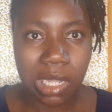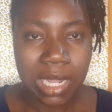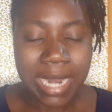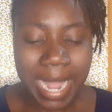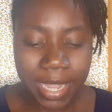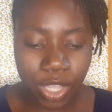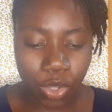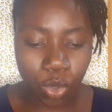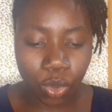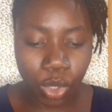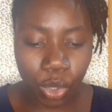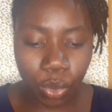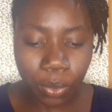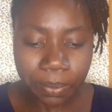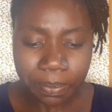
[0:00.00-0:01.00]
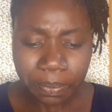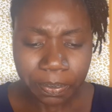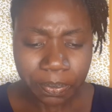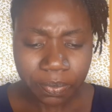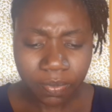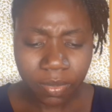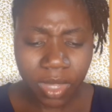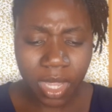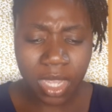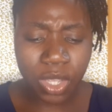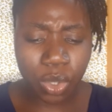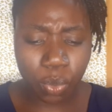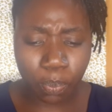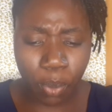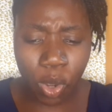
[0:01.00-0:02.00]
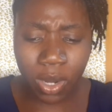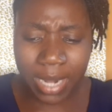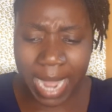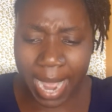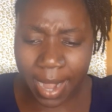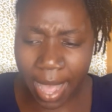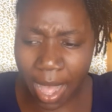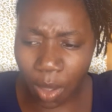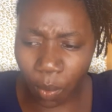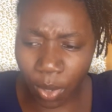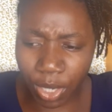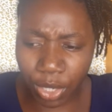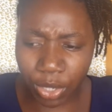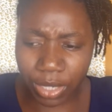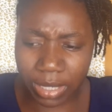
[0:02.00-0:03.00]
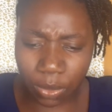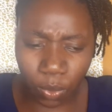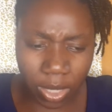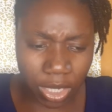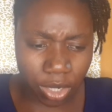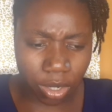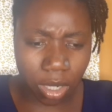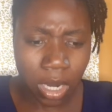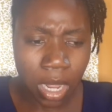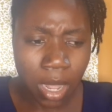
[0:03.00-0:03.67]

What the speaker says: Like you you put that out when you're when you're